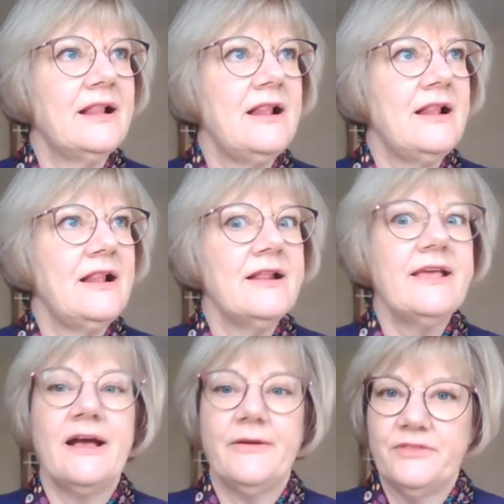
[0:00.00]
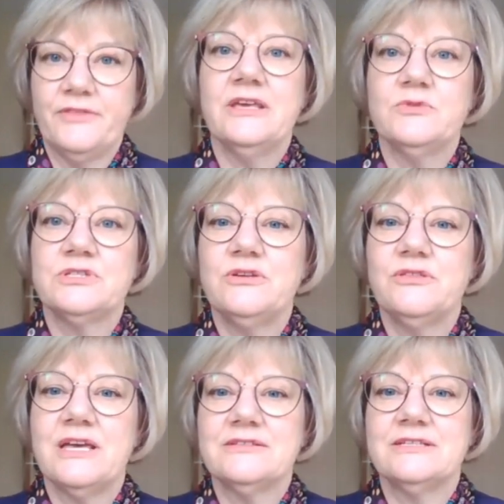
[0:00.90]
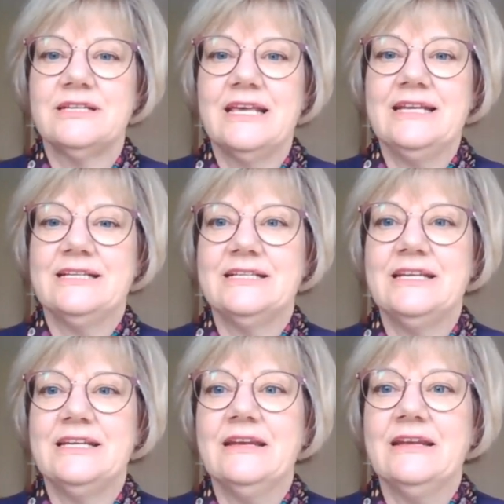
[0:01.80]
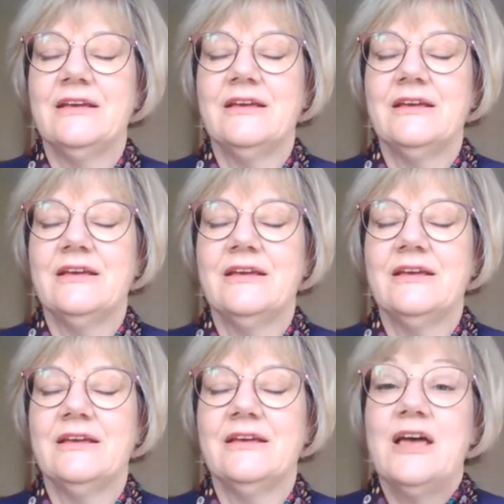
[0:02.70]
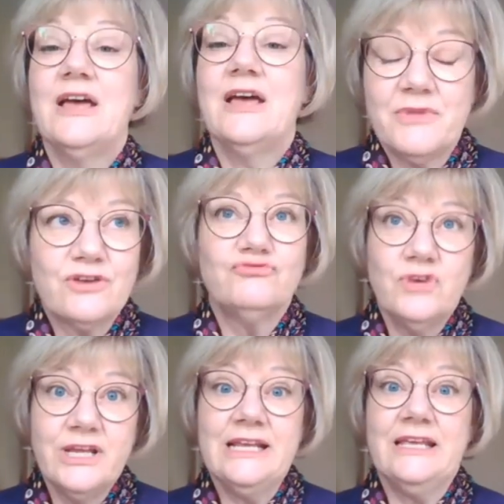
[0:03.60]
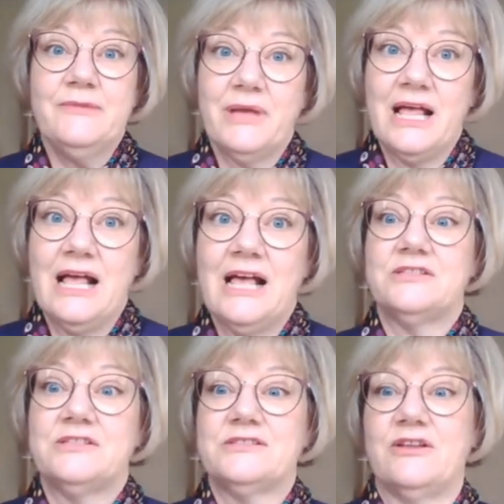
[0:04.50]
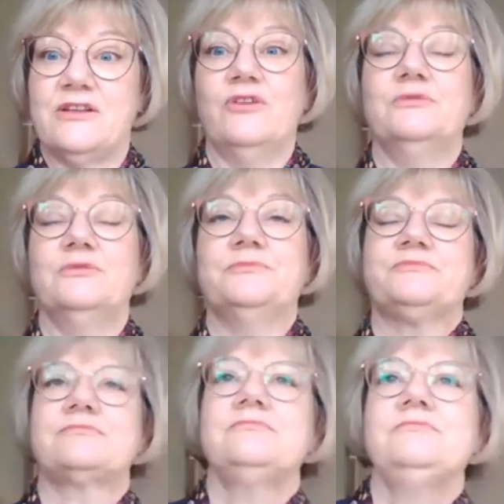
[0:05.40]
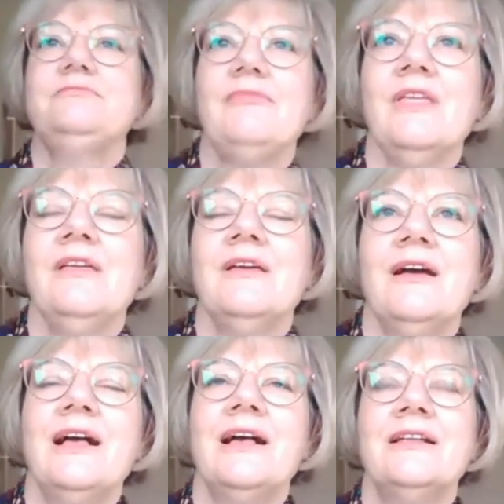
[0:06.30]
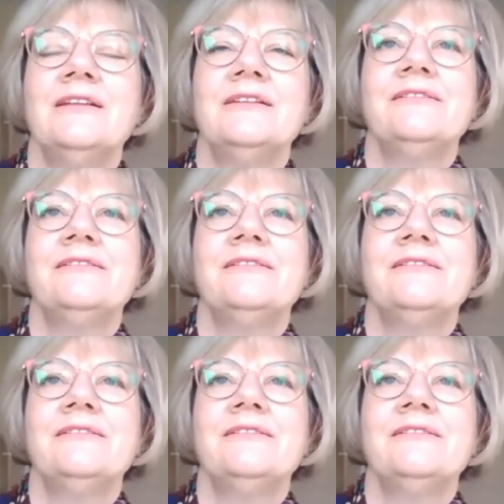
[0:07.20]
Yeah, I think it was 2018. Plymouth had really bad snow. And